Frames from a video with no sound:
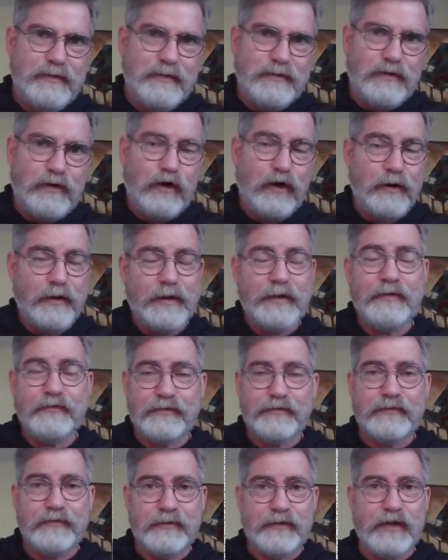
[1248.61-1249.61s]
Or
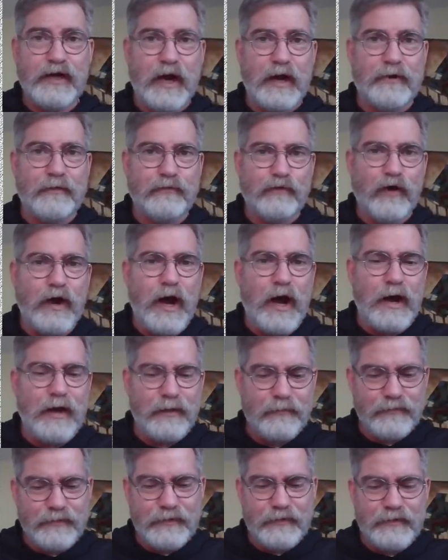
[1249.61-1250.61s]
is the god of
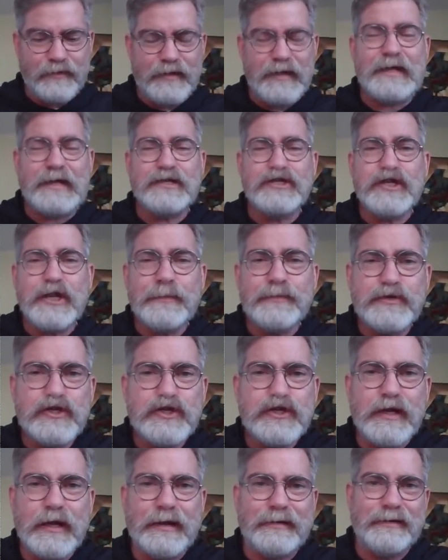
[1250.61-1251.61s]
Ra the
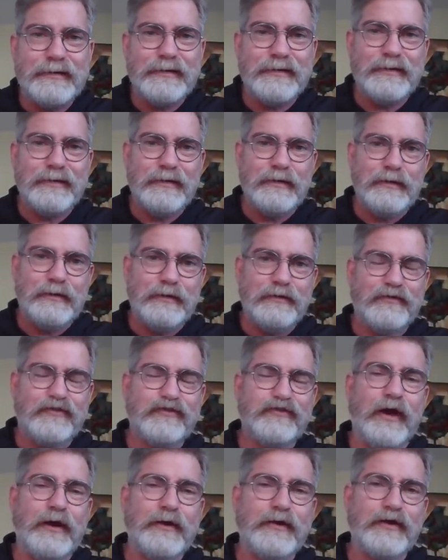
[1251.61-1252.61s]
Egyptian
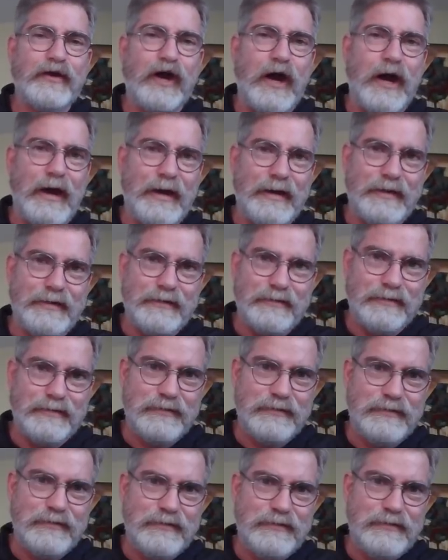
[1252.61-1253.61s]
sun god?
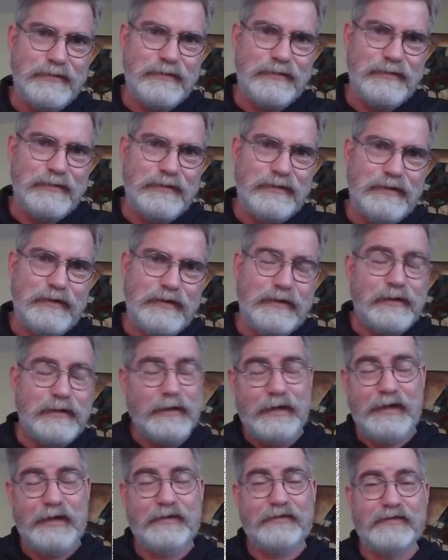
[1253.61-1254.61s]

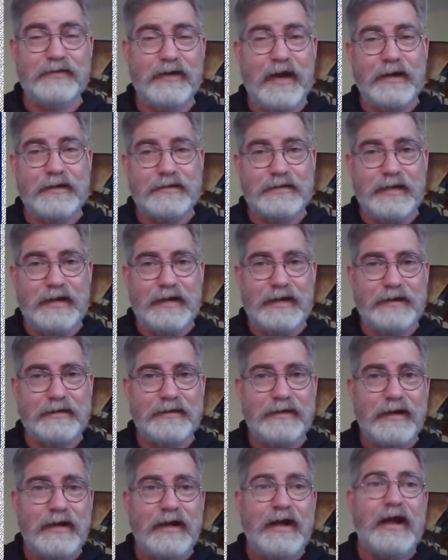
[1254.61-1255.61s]
And he's not dead
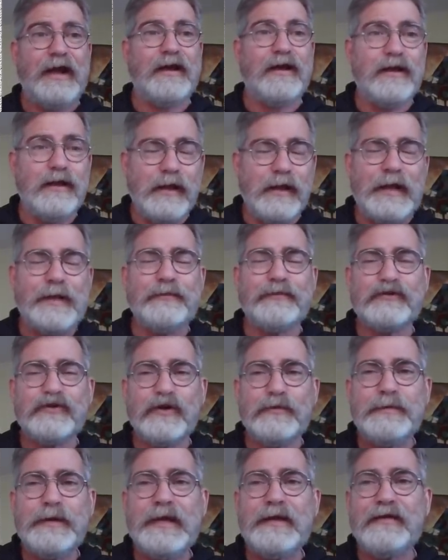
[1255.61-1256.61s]
and claims
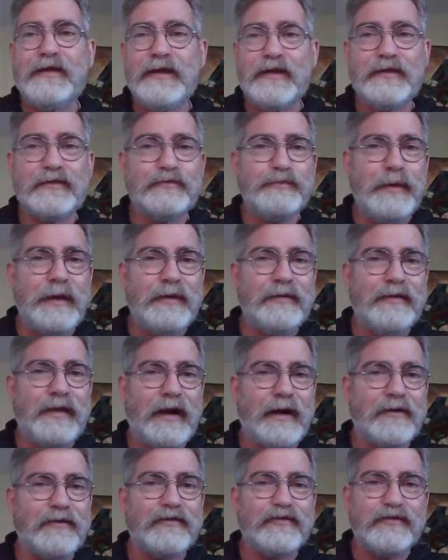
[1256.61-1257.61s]
to be that he's been
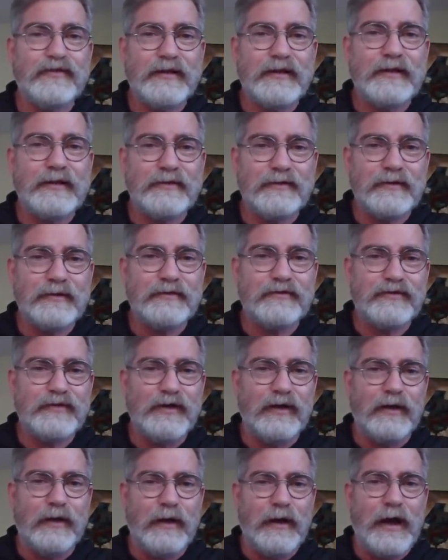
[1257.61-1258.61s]
there, he's
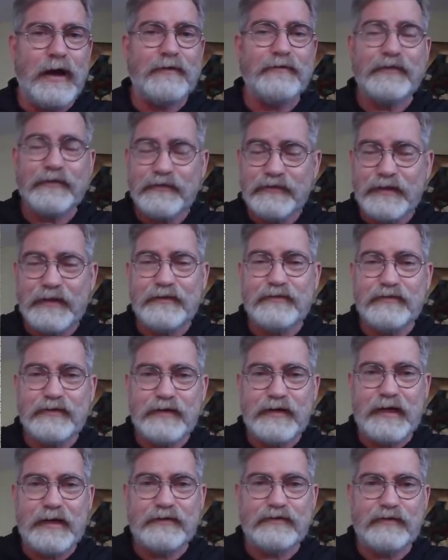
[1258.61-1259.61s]
still alive since the
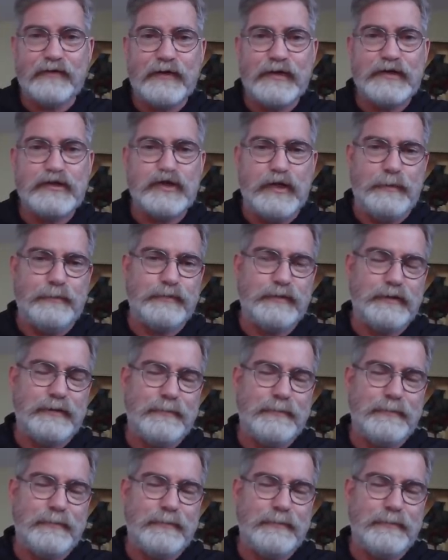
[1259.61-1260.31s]
days of Egypt.